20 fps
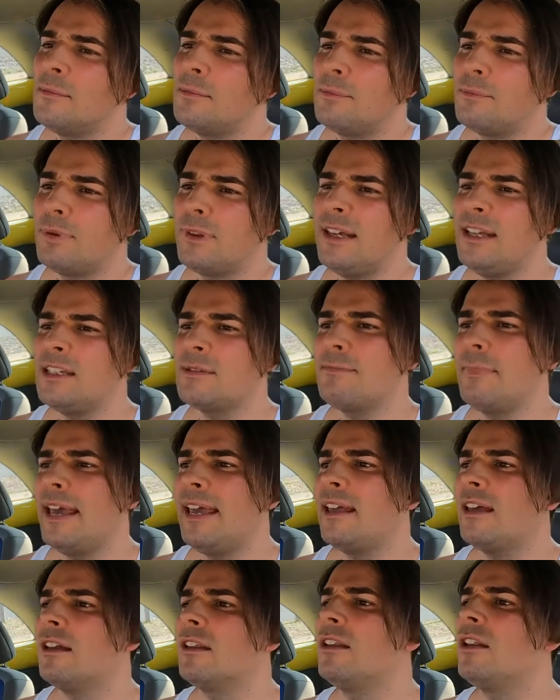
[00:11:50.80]
please
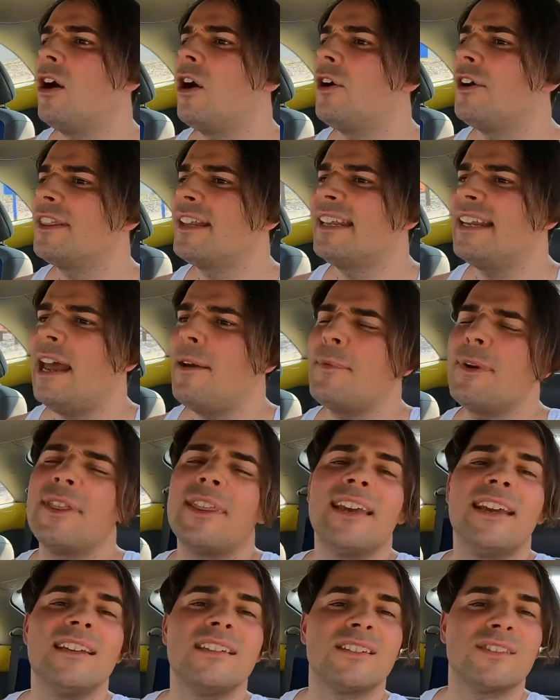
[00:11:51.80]
make a law that
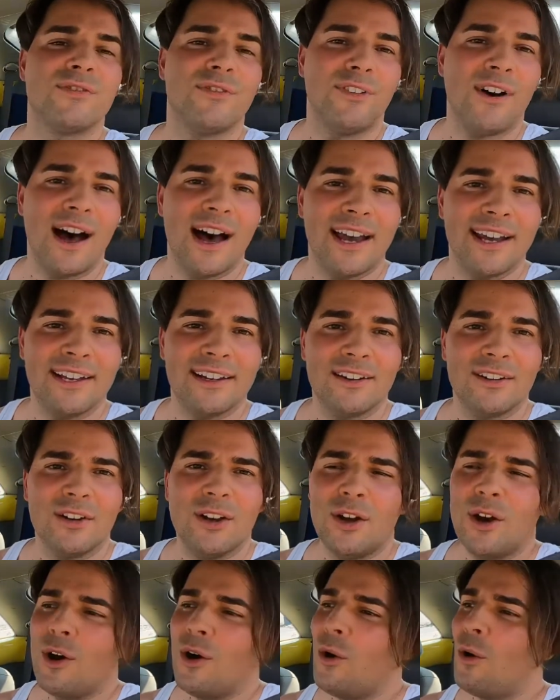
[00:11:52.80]
everything is fine.
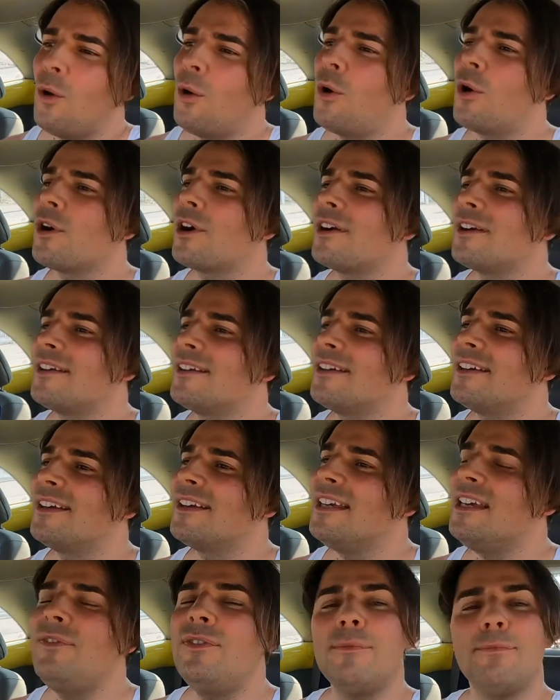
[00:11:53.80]
Or
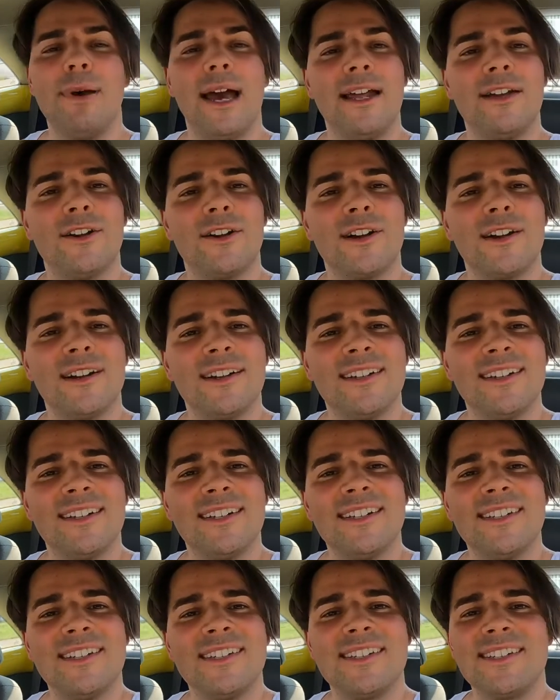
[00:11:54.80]
even better,
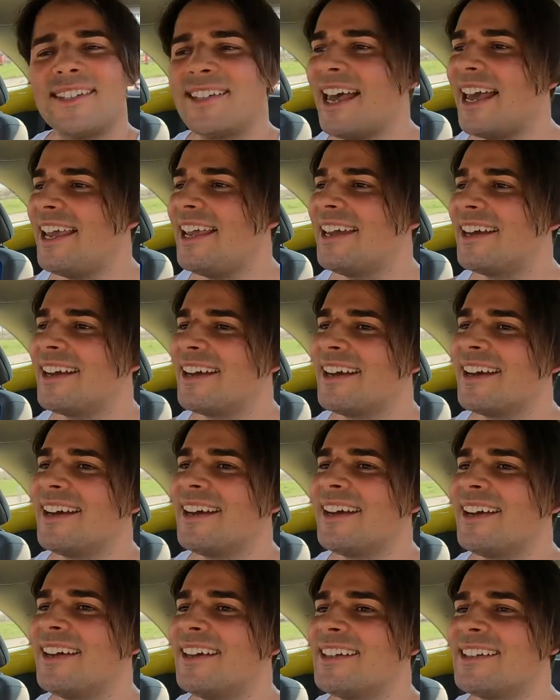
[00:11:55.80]
say
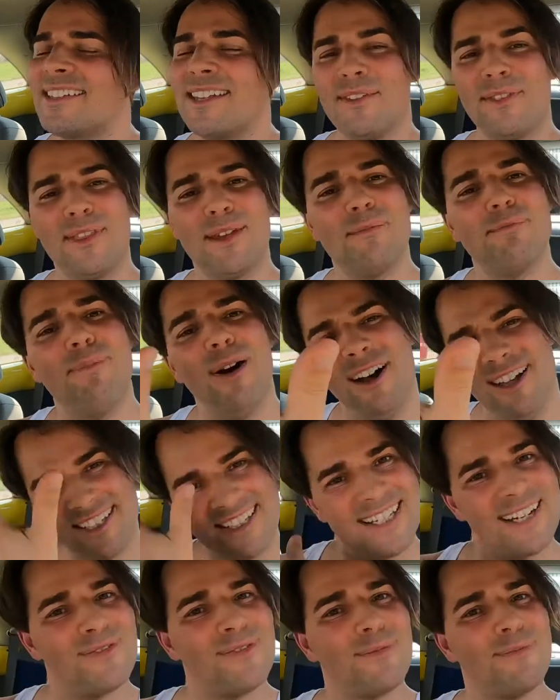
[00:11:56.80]
something
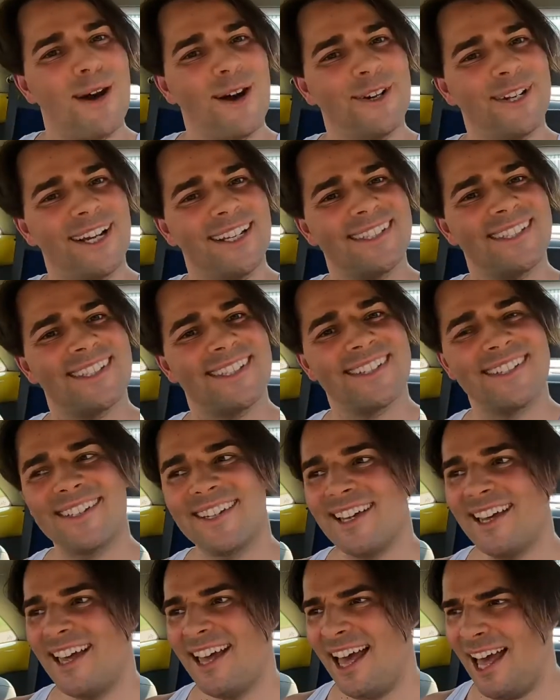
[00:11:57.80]
positive about us.
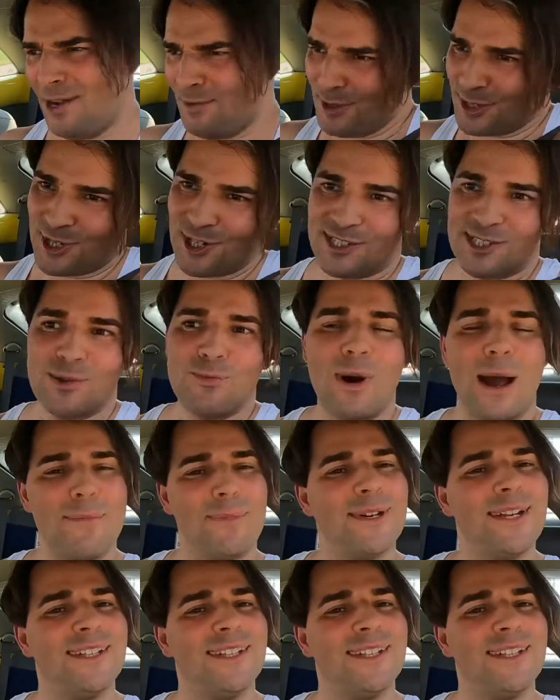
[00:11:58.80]
Hey, we're just a weapon